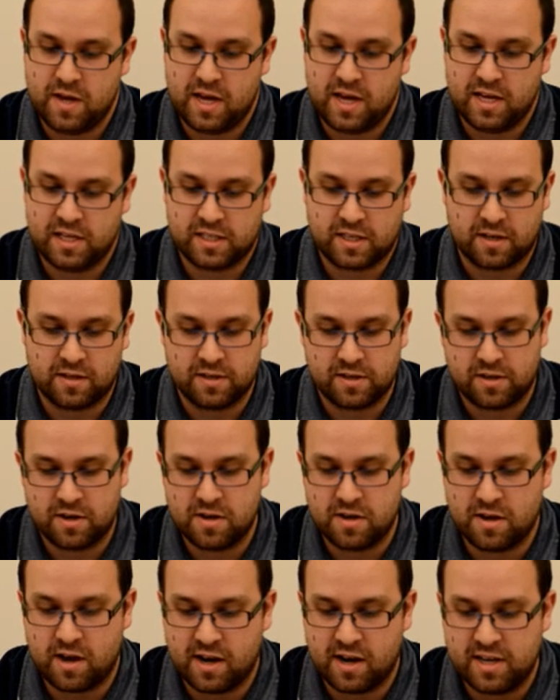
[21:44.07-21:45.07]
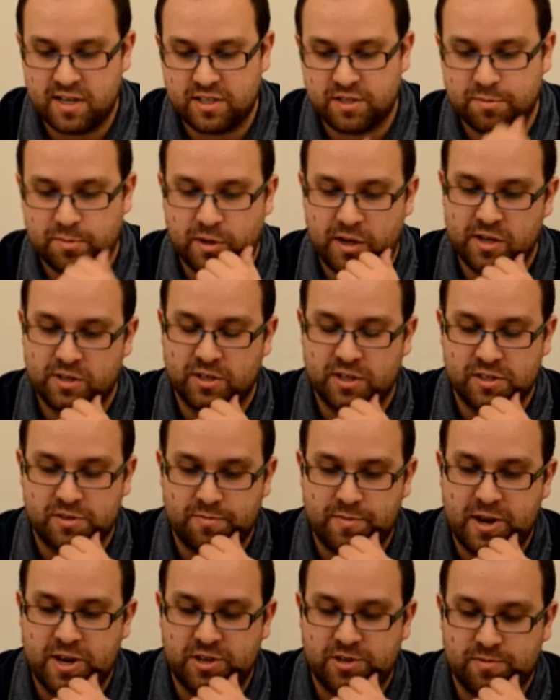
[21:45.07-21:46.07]
is kind of going, I need to apply
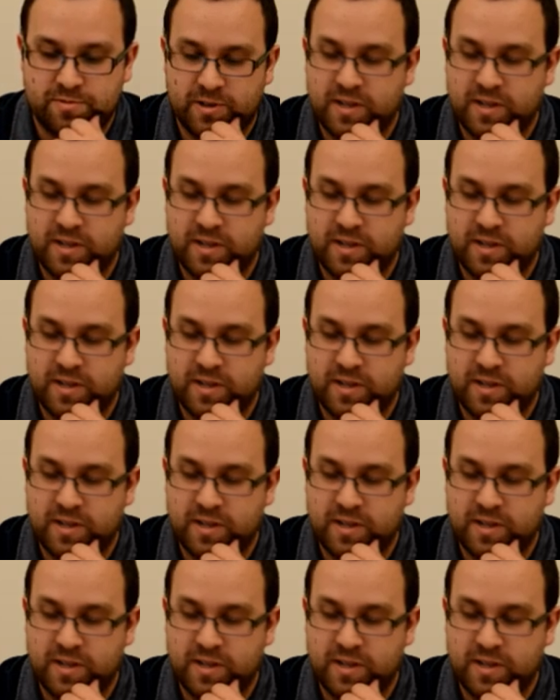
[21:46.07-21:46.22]
transformation.